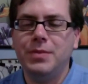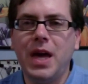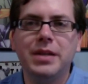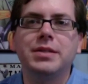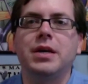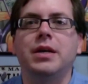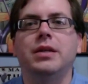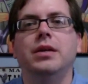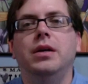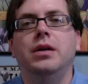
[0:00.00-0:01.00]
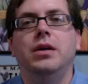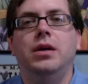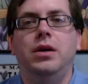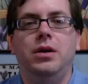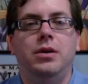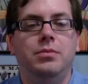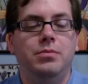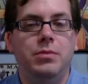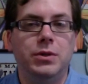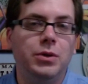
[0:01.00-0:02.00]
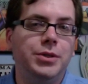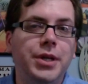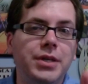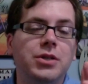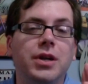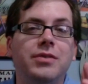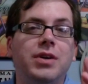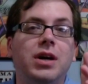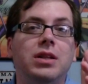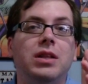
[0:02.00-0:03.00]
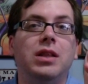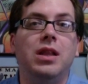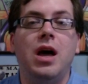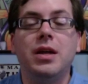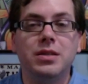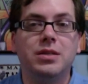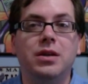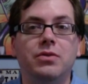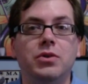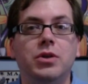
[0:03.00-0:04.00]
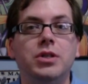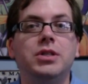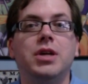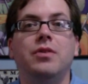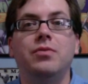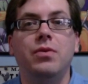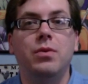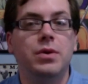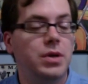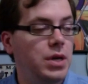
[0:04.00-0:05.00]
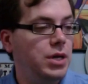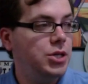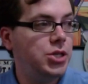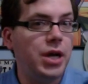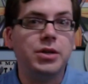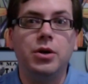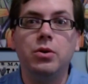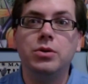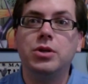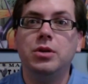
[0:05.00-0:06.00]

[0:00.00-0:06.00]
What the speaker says: that aside, Maldoche is going to have a lot of good to come for it. Chateau is